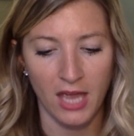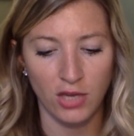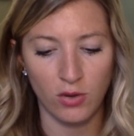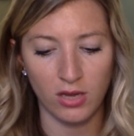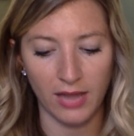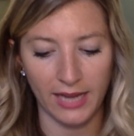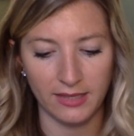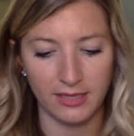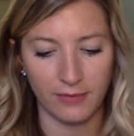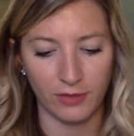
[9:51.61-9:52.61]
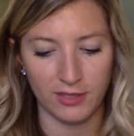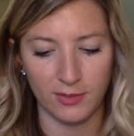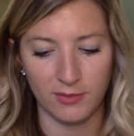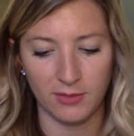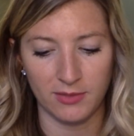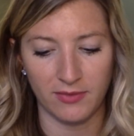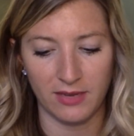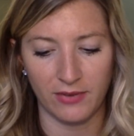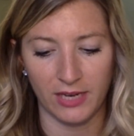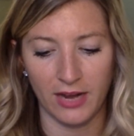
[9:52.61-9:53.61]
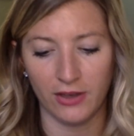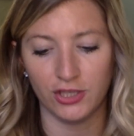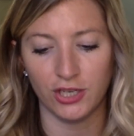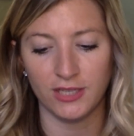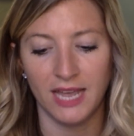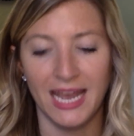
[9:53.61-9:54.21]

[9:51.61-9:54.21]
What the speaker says: You collect the different Tsumtsums of the different characters.